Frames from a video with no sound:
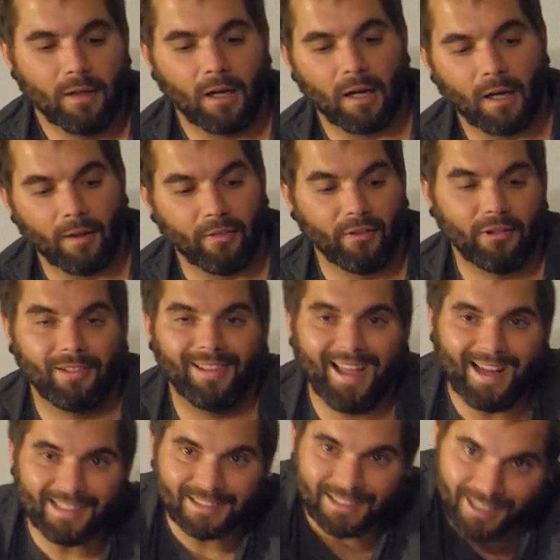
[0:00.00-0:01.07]
Uh, the
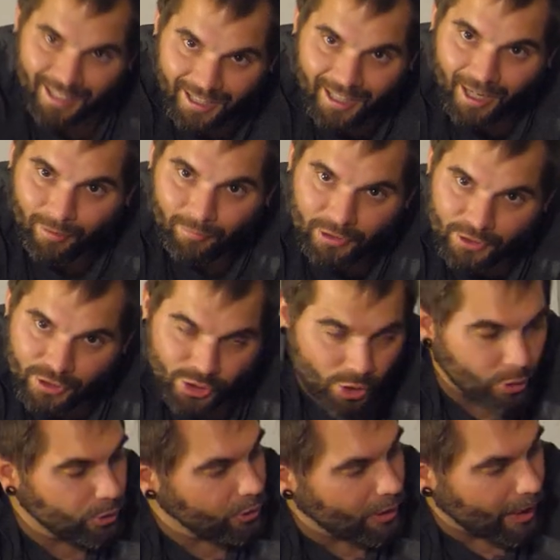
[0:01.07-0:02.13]
last thing I'm going to
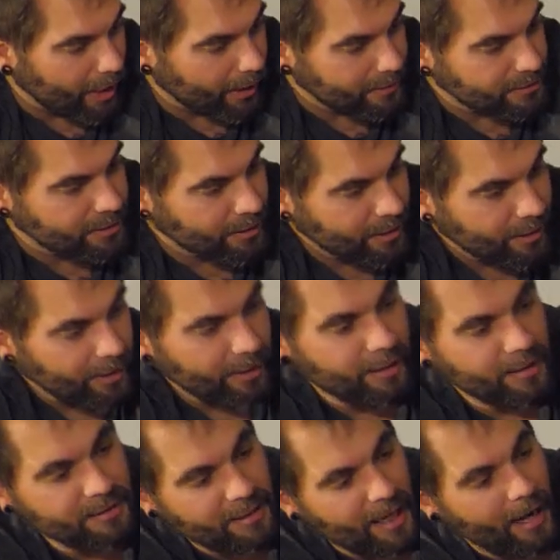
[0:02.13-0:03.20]
show you guys
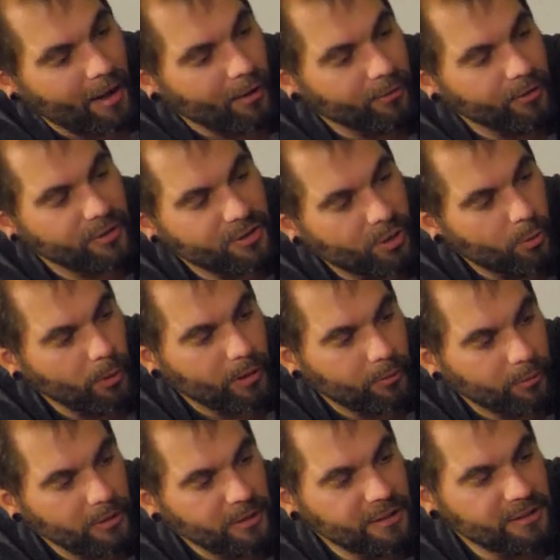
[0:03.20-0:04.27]
is how this quick
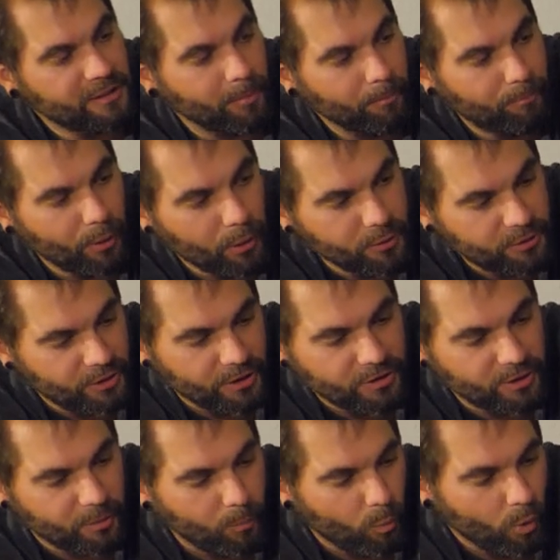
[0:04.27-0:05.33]
release bow
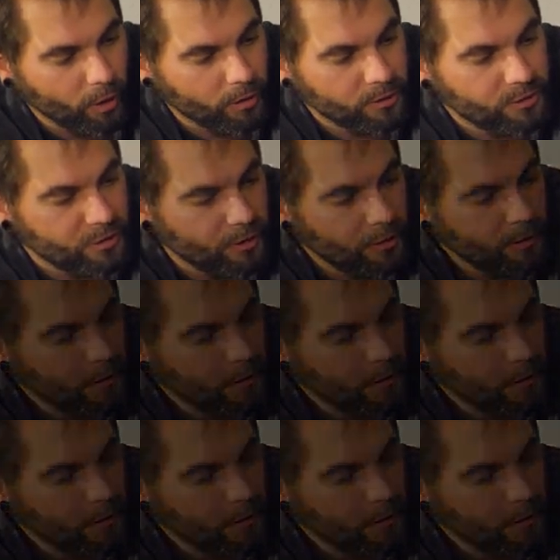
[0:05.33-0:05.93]
system works.